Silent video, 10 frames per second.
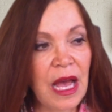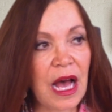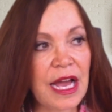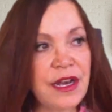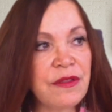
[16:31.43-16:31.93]

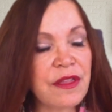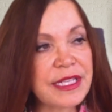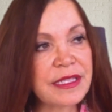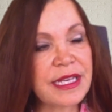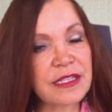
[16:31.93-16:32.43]
I know that
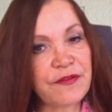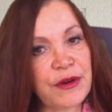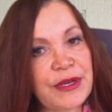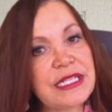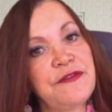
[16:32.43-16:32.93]
these things are
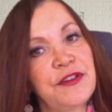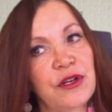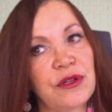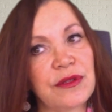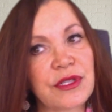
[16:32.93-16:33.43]
very
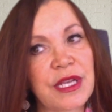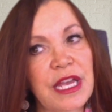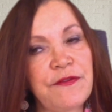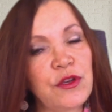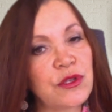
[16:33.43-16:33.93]
difficult
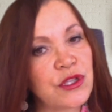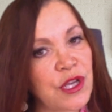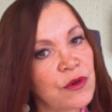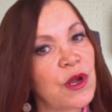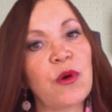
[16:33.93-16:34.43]
if you
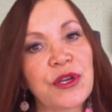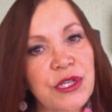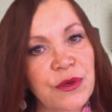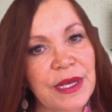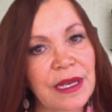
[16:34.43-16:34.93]
don't know what you're
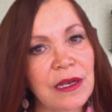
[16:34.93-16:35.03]
doing.